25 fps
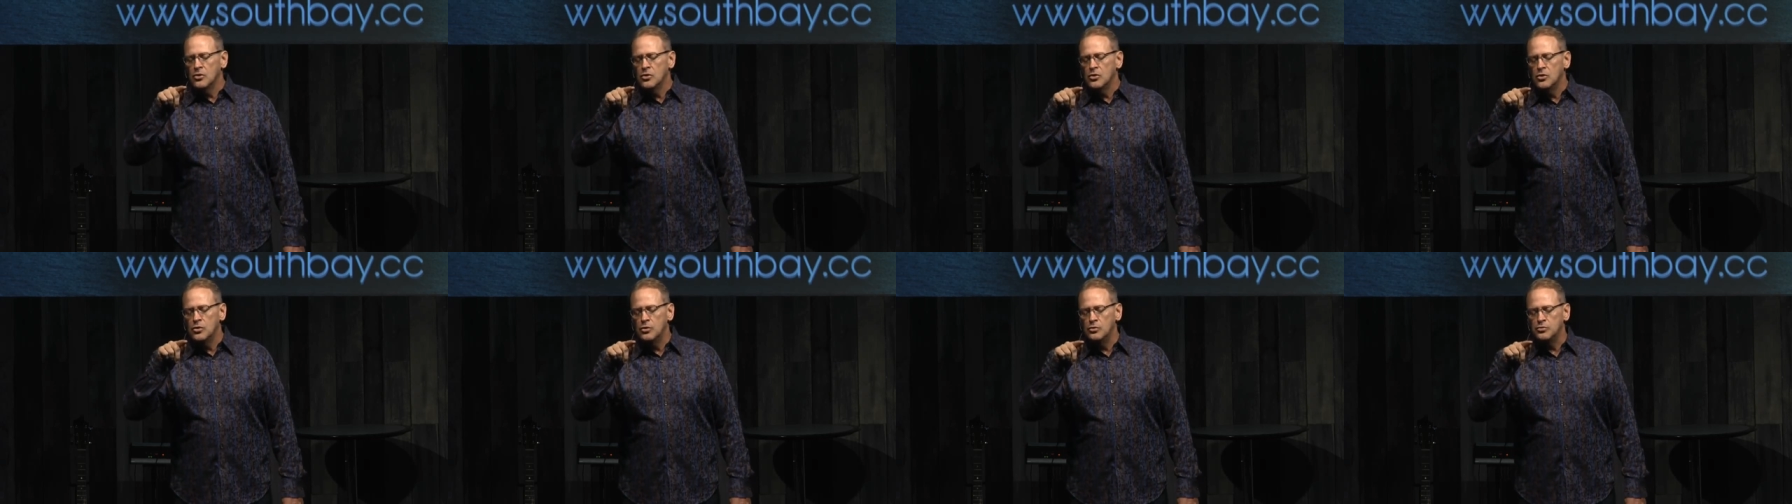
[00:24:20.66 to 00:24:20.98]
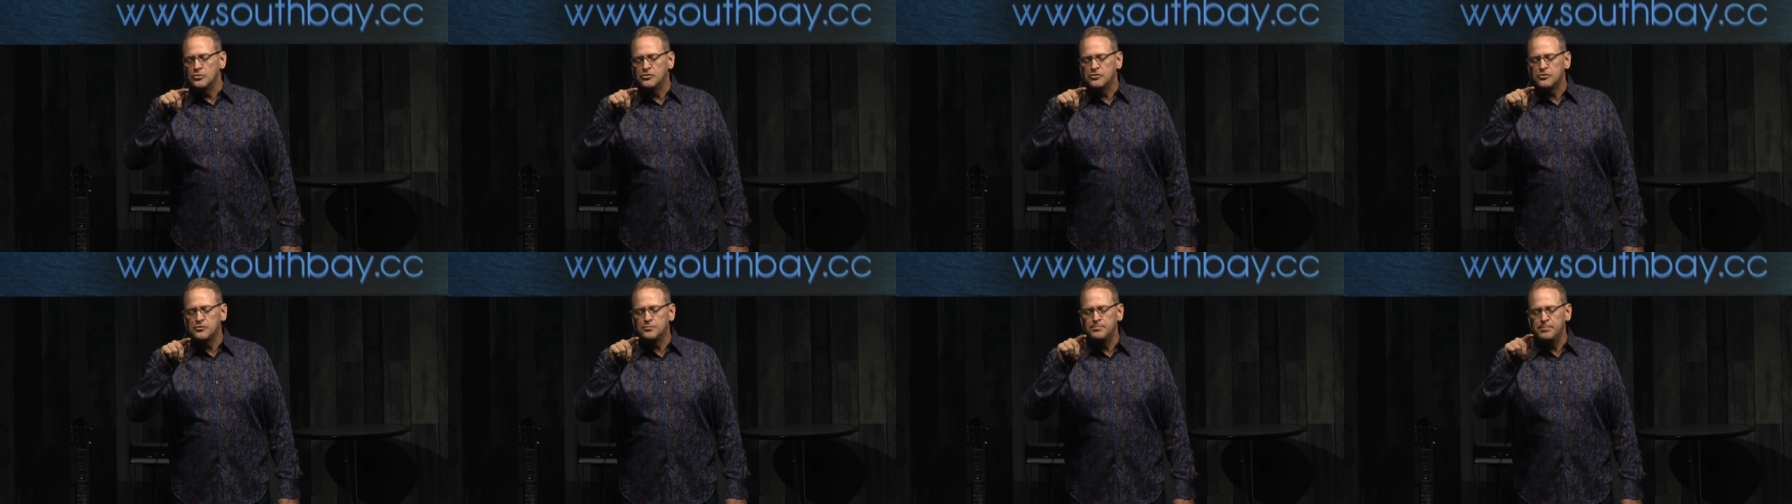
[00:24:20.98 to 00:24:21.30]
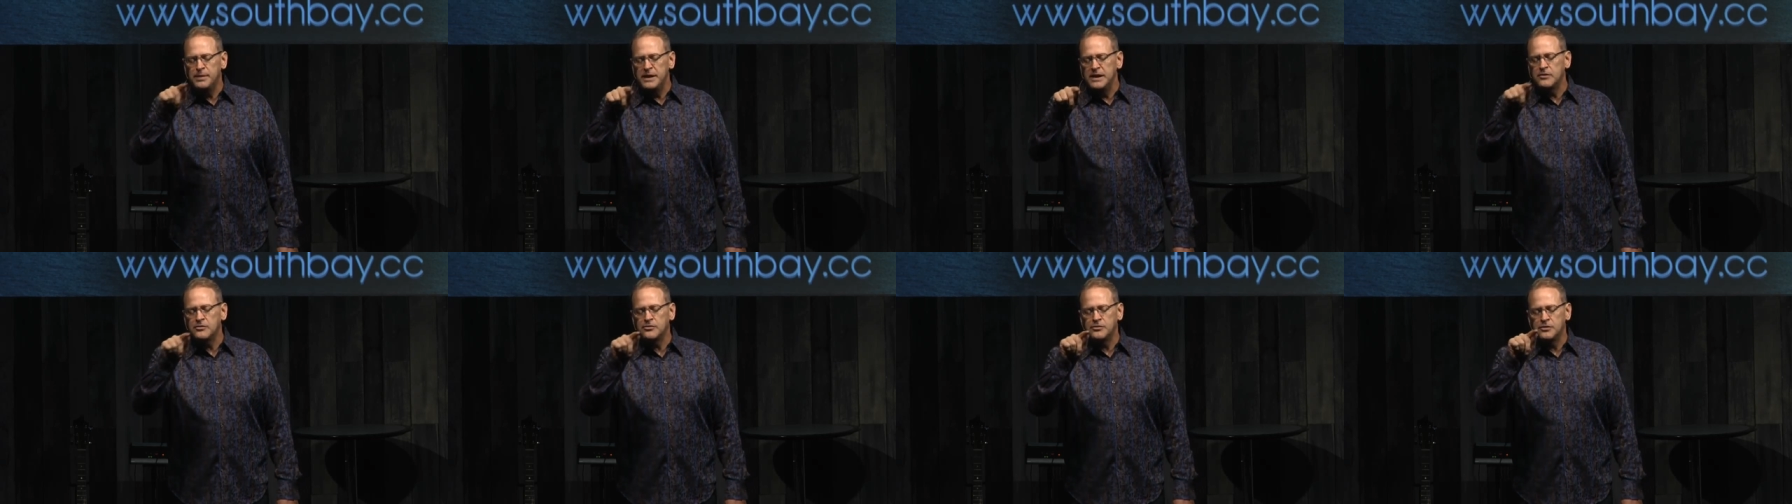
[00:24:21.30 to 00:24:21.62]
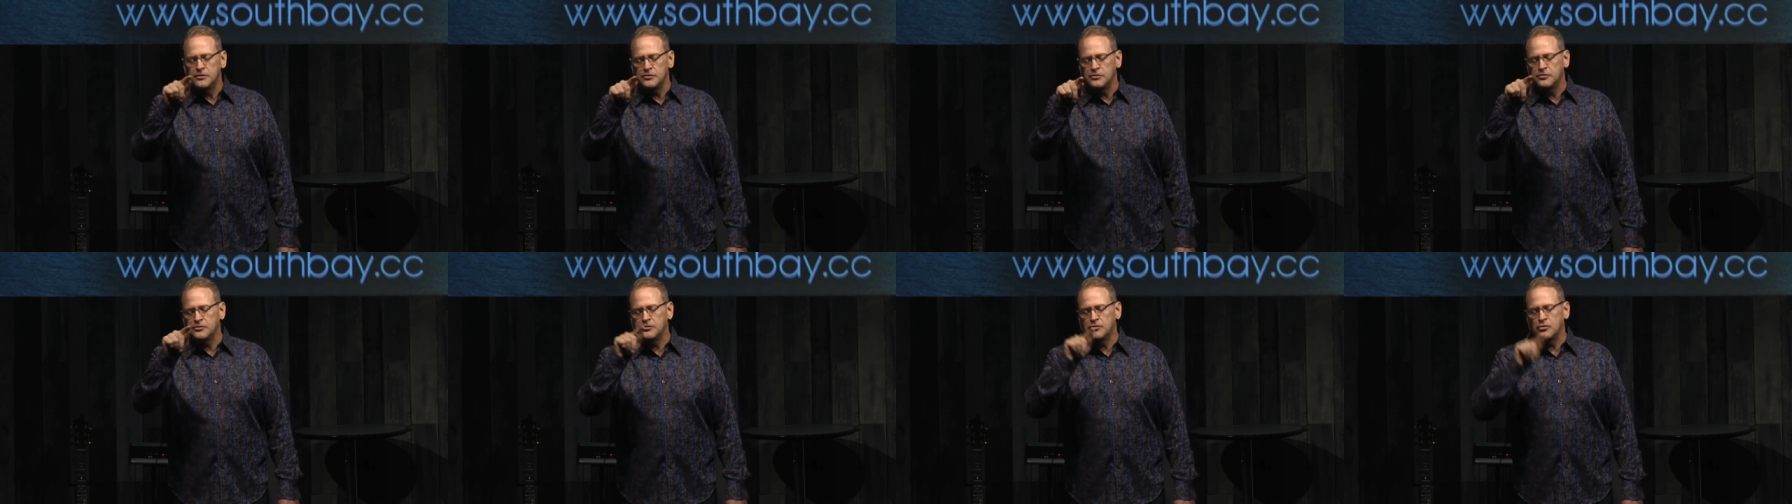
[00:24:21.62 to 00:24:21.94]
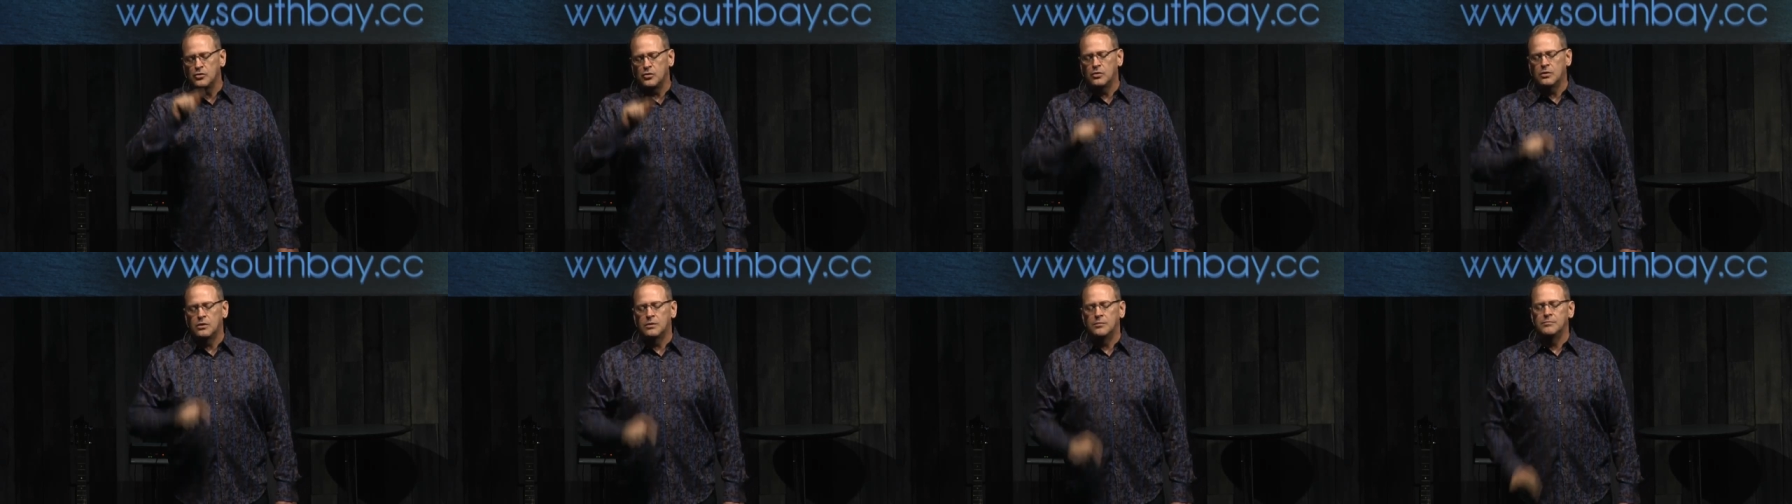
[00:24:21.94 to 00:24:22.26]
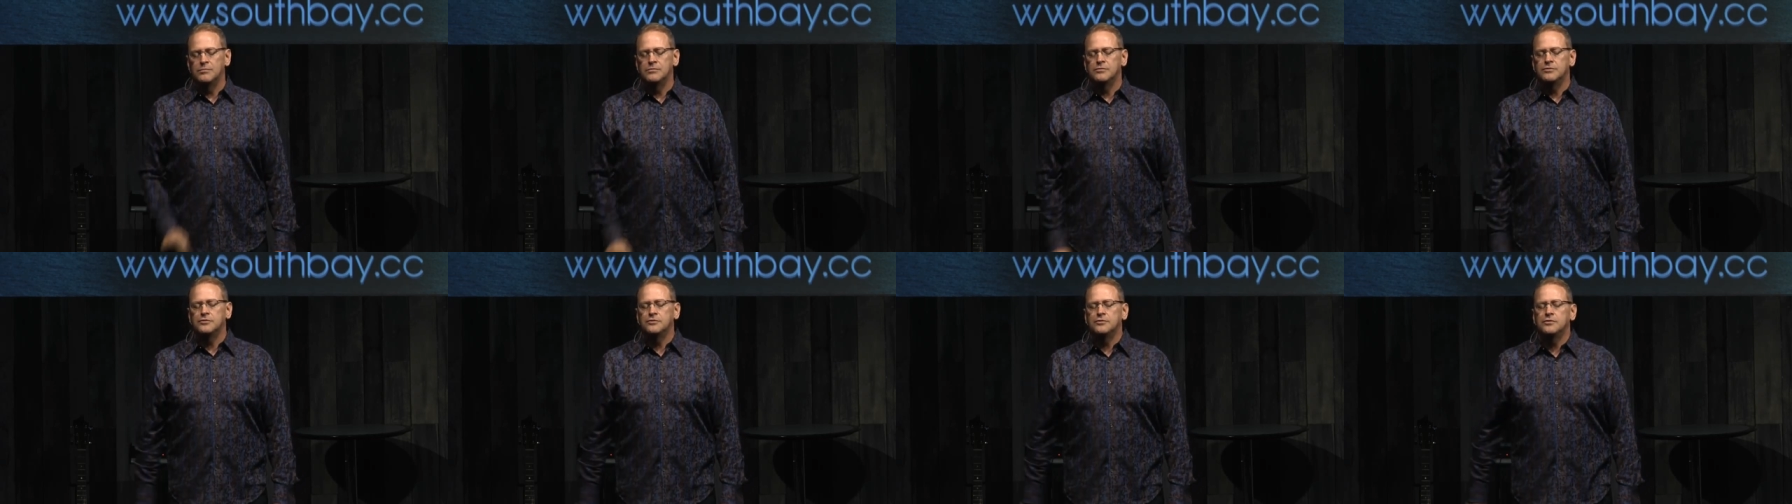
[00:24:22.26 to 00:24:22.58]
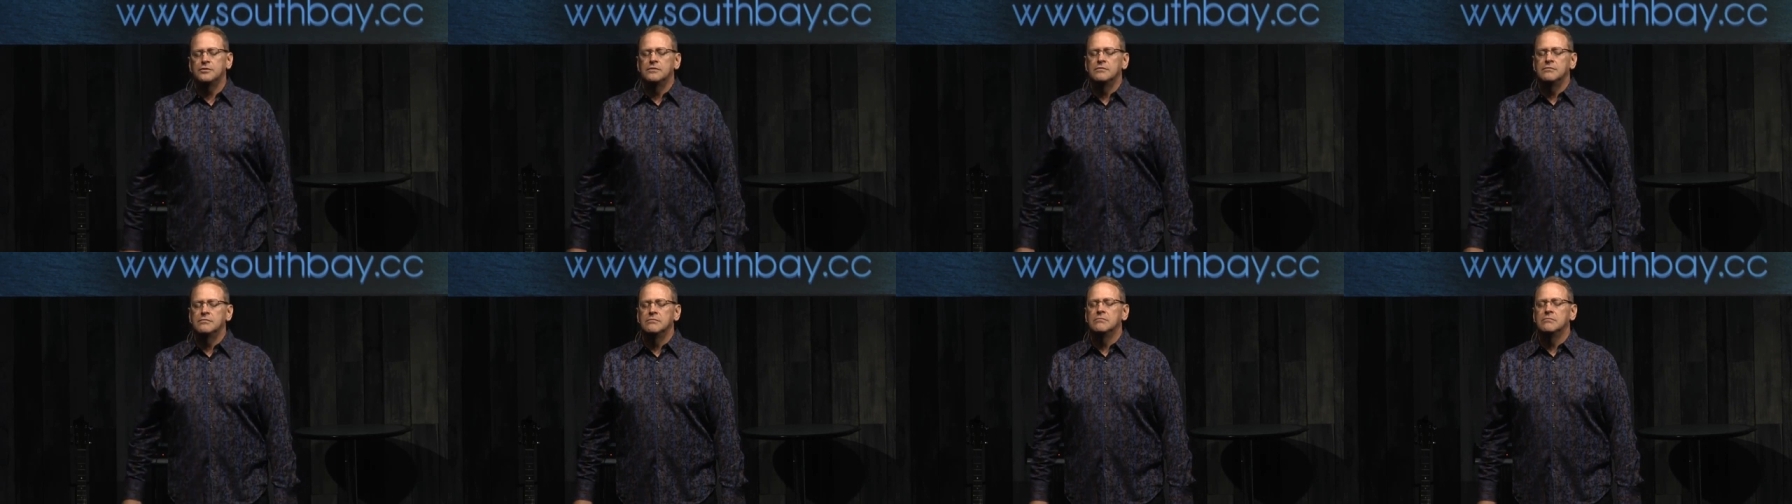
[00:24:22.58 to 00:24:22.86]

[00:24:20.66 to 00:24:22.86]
who speaks at storms